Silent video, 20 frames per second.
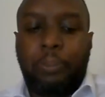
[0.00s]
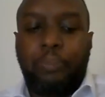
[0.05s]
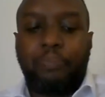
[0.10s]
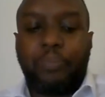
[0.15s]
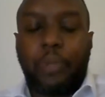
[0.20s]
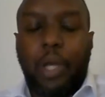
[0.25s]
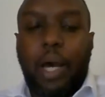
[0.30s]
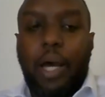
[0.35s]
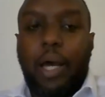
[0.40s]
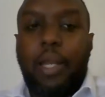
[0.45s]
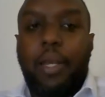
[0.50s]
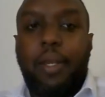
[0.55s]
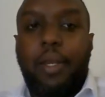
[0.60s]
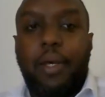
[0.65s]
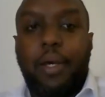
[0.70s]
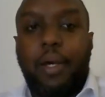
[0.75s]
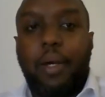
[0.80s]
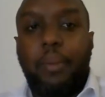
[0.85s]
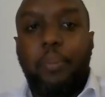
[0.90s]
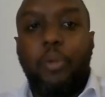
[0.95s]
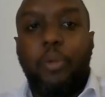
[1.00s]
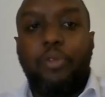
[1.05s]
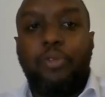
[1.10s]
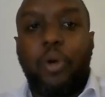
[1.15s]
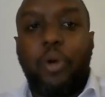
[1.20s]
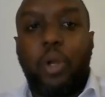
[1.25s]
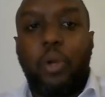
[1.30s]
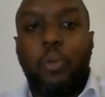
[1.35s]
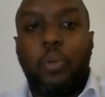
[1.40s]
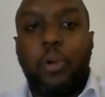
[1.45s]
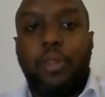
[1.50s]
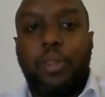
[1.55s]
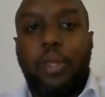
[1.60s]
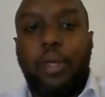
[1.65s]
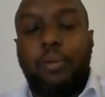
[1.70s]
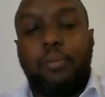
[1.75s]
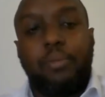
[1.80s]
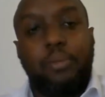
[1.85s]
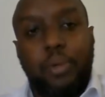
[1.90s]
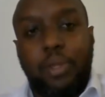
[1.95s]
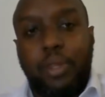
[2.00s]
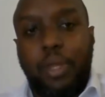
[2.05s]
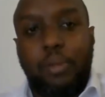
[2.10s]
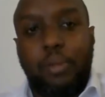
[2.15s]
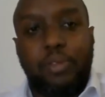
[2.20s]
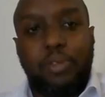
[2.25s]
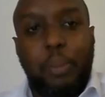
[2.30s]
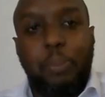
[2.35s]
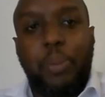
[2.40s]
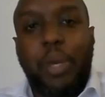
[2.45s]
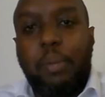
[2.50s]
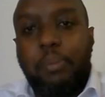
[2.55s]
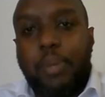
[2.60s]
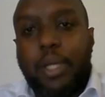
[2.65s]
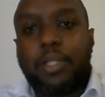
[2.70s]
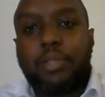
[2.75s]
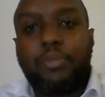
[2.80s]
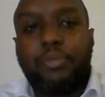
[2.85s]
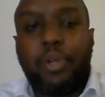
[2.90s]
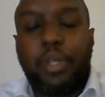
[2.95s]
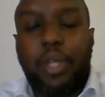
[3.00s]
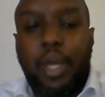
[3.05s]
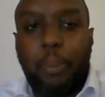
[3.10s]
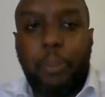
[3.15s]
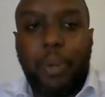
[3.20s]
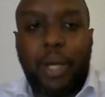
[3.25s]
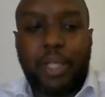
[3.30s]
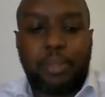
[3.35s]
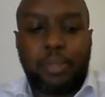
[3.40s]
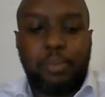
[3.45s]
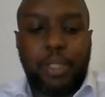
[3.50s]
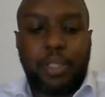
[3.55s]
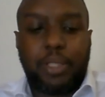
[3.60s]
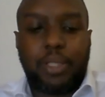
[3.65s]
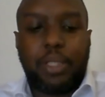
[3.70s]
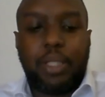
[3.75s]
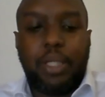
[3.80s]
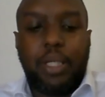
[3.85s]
and move on with the payment for the apartment.